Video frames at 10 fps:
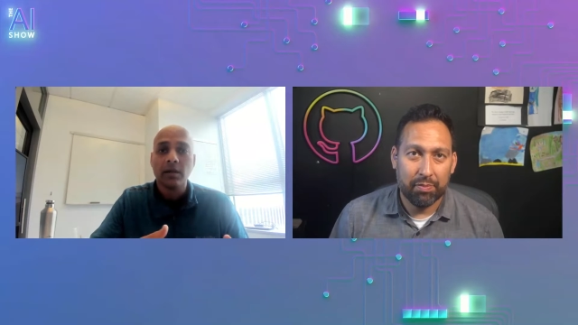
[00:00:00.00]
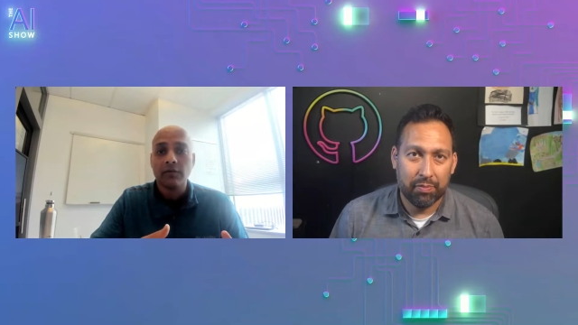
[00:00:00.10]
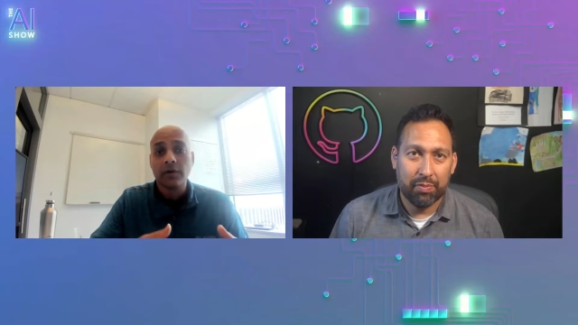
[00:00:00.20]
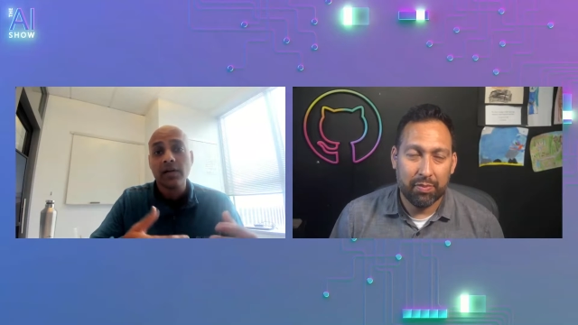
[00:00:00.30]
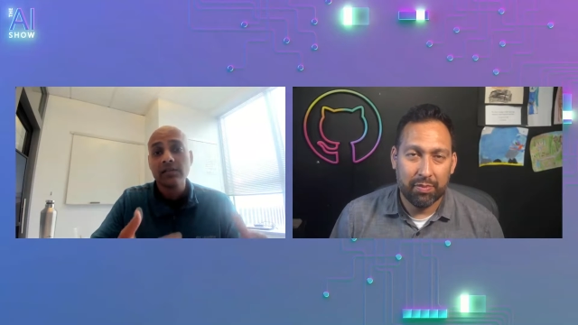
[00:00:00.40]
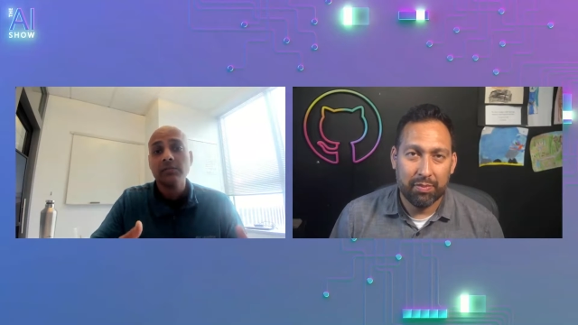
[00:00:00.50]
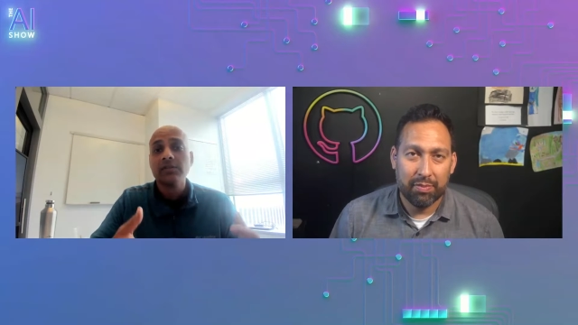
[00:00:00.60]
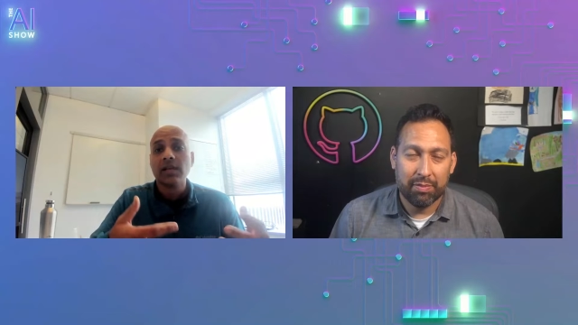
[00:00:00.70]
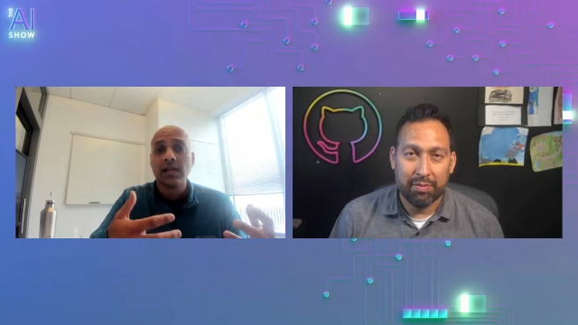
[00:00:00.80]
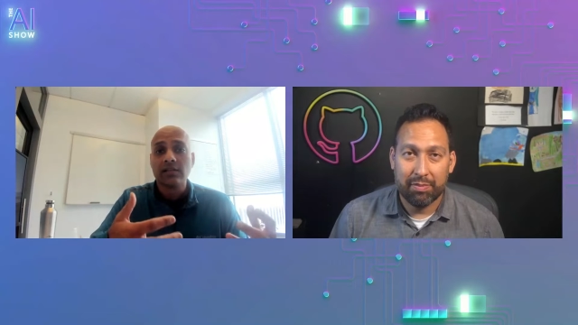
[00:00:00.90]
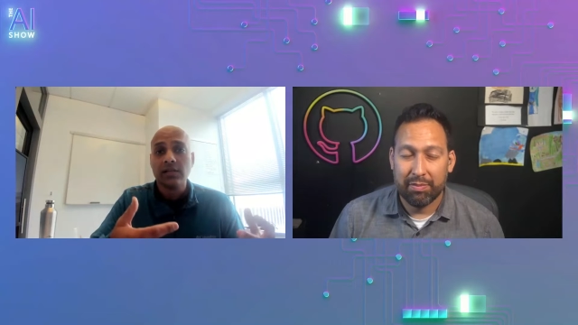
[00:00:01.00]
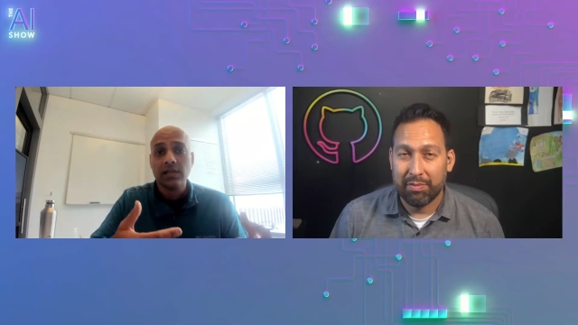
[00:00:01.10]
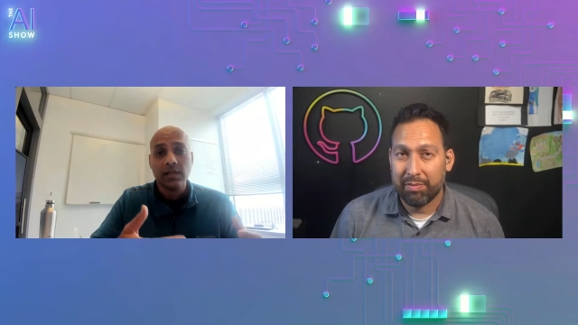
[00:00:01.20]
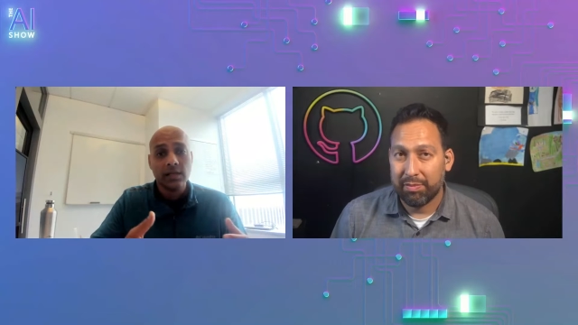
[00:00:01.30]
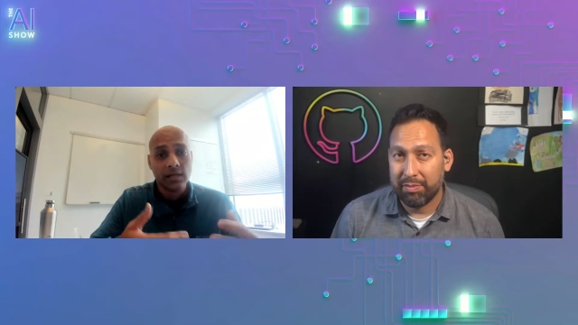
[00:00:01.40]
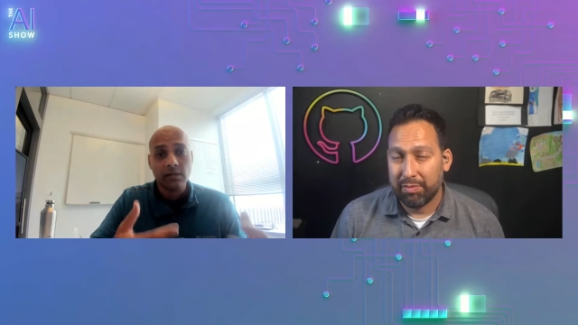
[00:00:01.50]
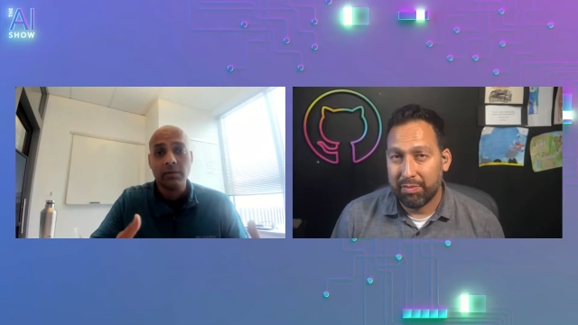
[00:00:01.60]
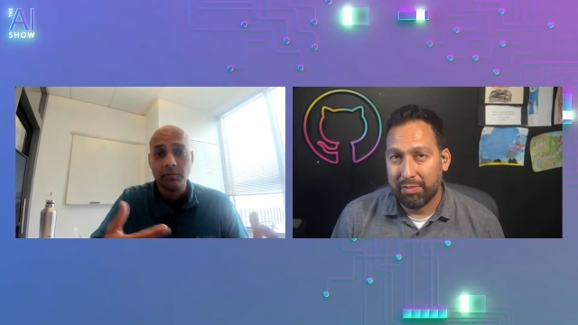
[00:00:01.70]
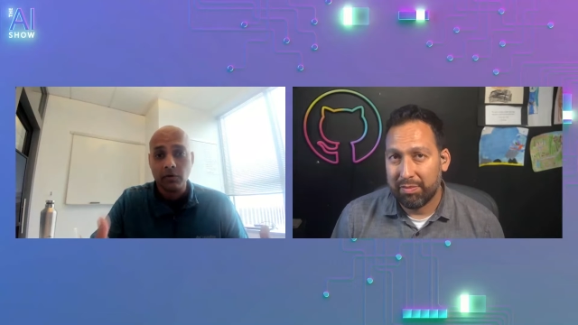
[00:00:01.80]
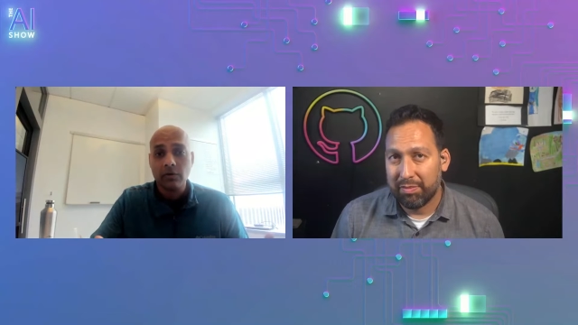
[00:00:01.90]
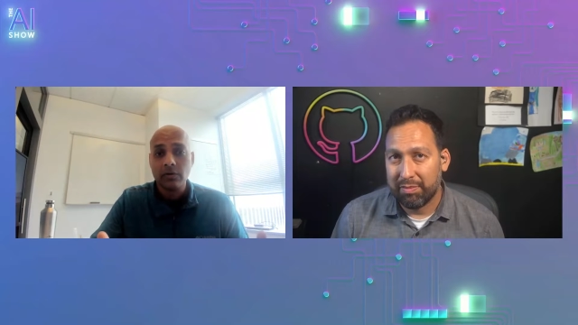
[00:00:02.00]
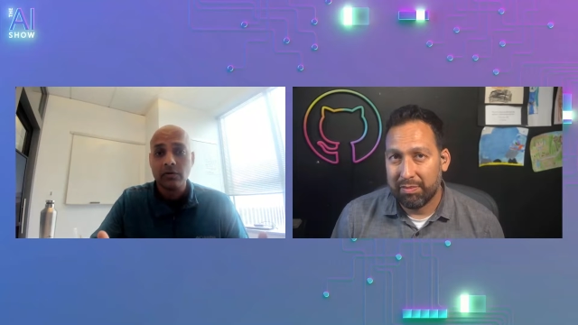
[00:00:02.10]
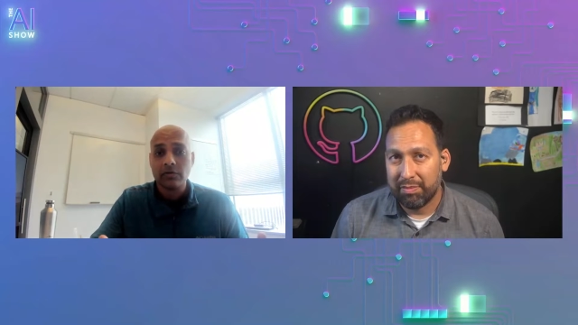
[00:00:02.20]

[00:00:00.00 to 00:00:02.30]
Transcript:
Speaker 1: For customers that actually need a little bit more,